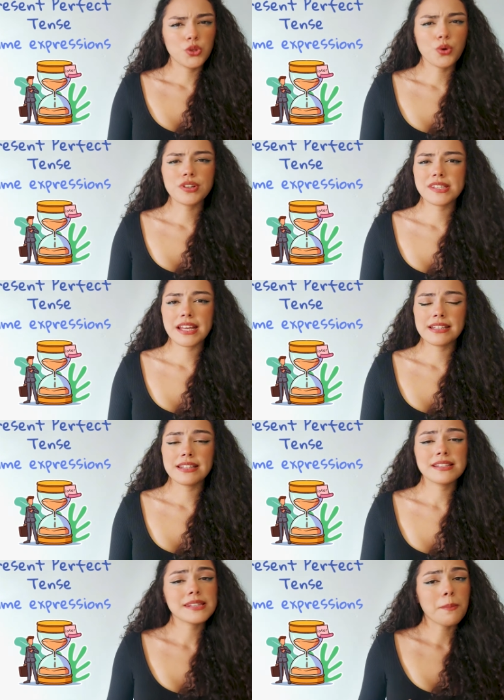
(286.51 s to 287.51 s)
your
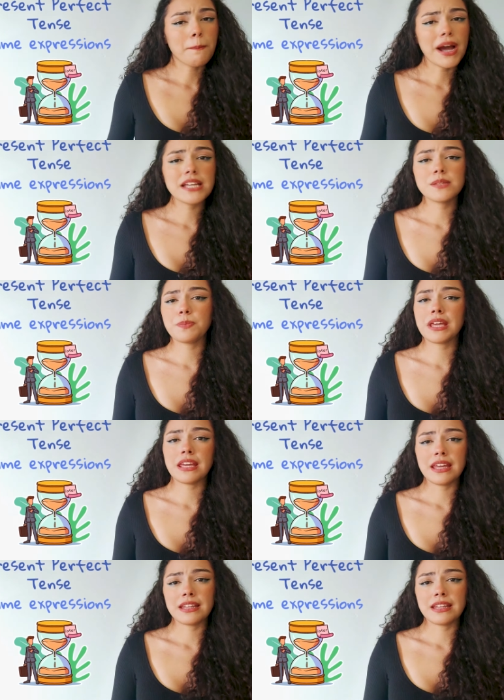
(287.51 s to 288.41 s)
sentence might be